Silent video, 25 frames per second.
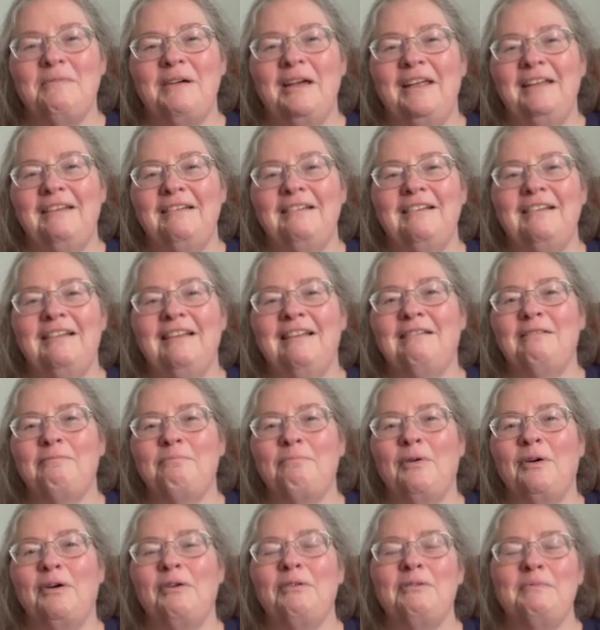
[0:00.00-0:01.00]
I
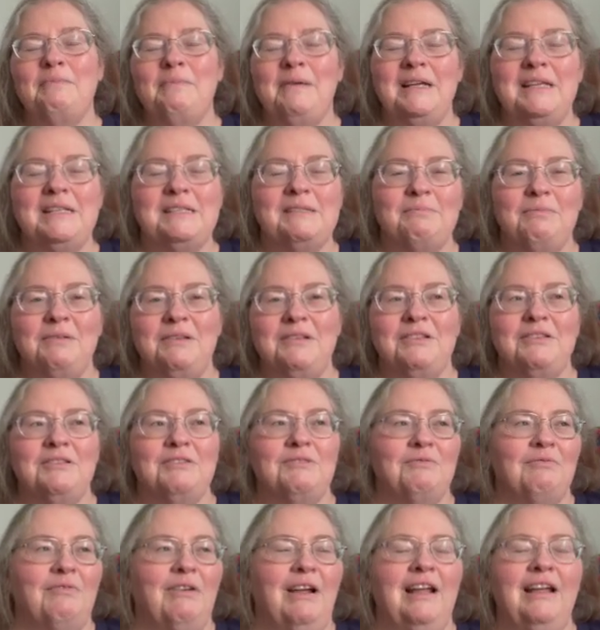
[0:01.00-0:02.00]
borrowed my
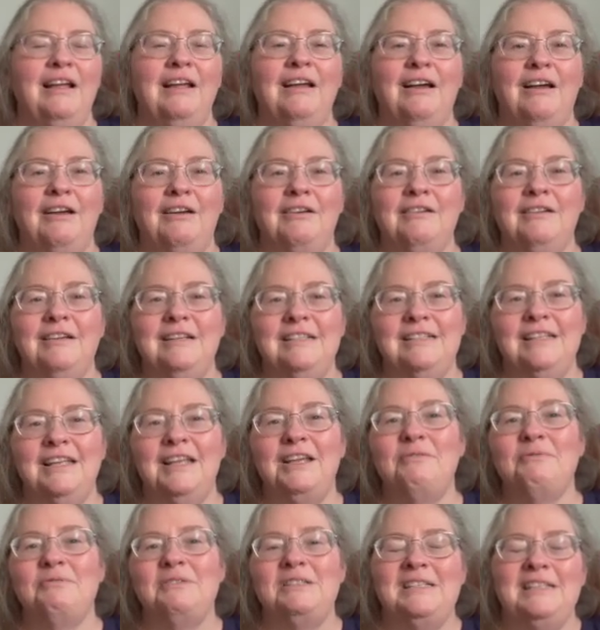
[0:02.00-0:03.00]
husband's raincoat because
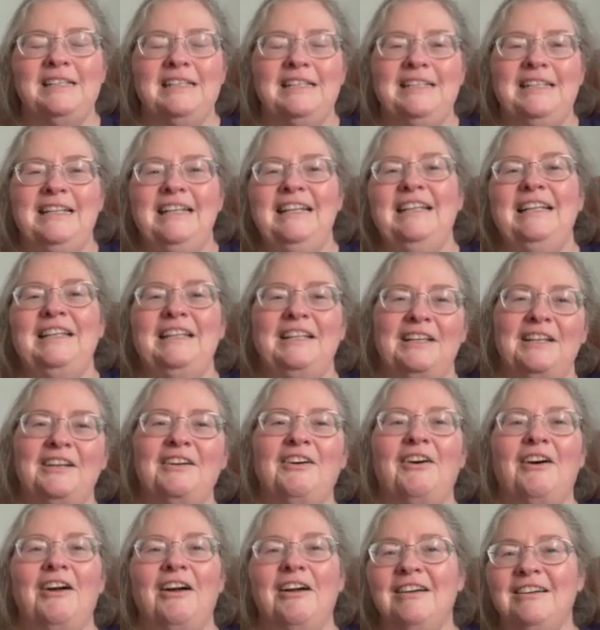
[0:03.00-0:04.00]
he was sitting in the
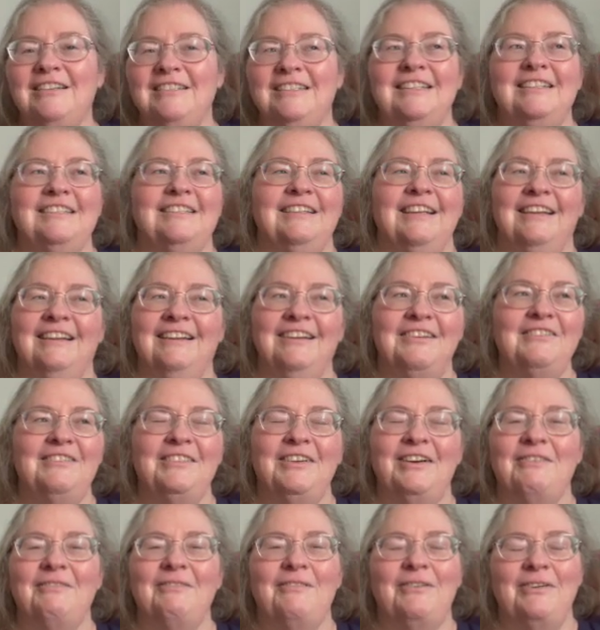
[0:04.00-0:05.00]
car because he's like, I'm
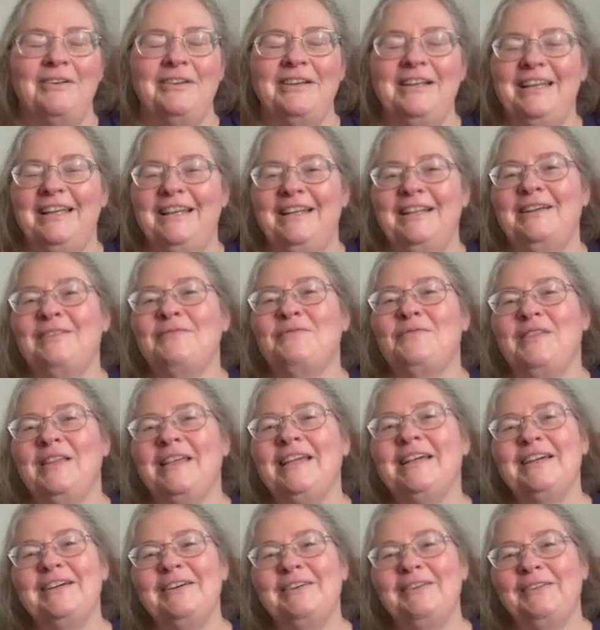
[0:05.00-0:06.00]
not walking up the
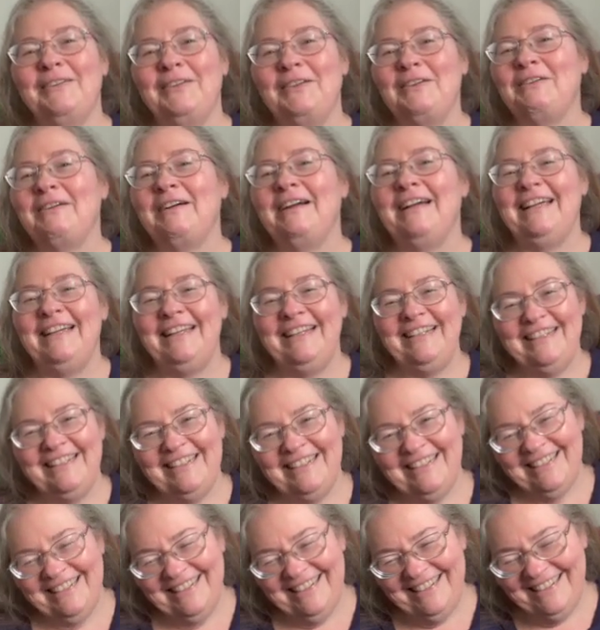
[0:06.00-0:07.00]
hill in the
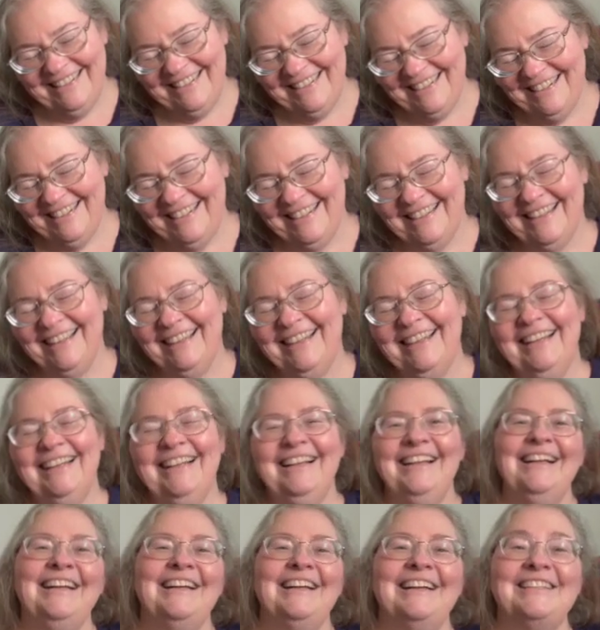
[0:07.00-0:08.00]
rain
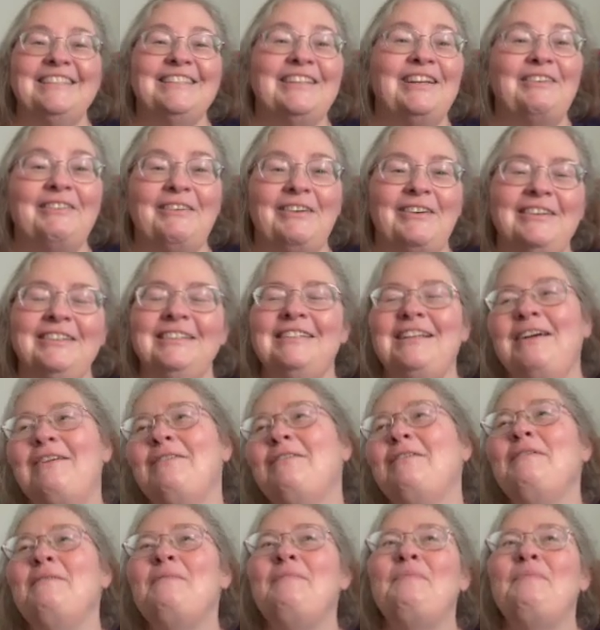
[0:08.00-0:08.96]
because I walked up.